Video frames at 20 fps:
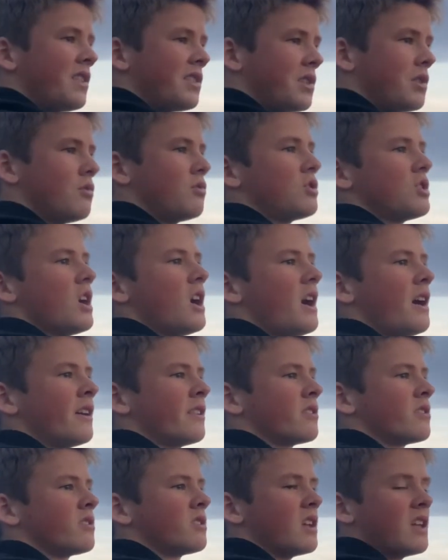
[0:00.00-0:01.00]
2
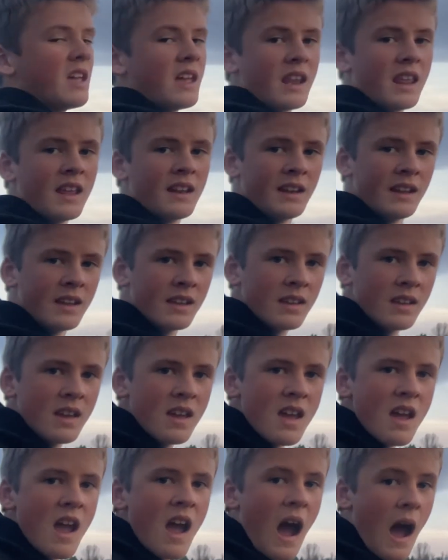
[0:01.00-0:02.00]
shots to hit it,
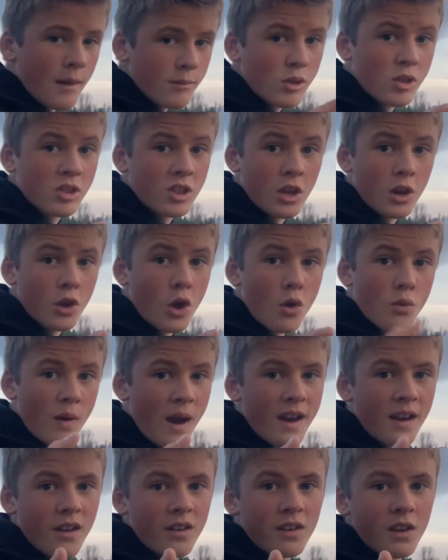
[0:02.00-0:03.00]
I'm just gonna go right
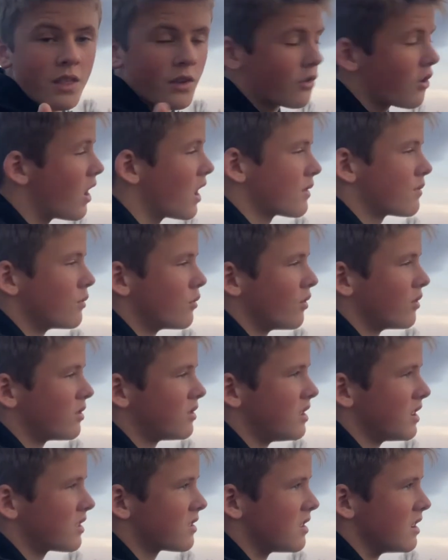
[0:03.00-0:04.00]
onto the Crosman
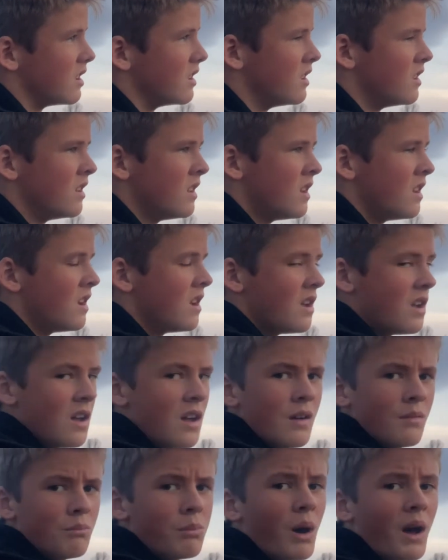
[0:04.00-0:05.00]
160.
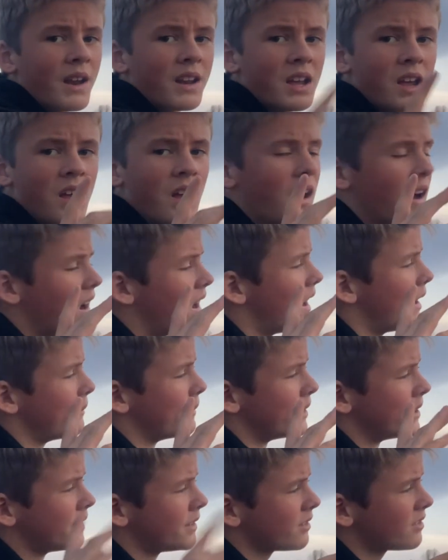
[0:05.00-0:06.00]
But
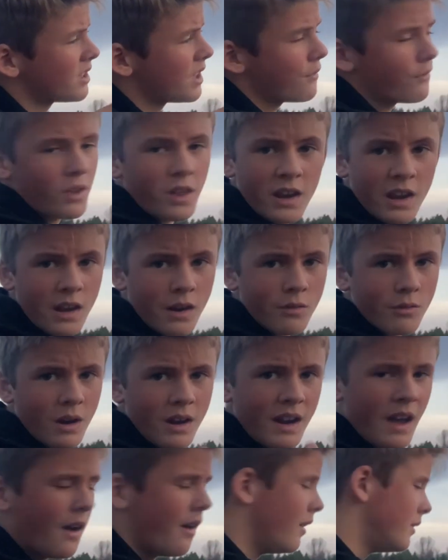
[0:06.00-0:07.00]
see if we can hit it right now.